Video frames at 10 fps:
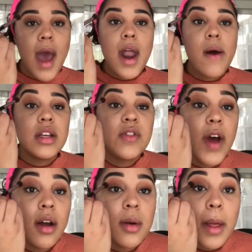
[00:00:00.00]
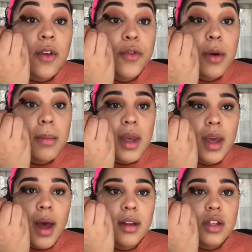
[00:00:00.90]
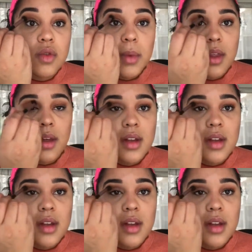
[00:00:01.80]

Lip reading: And I always find, like for me, at least for me,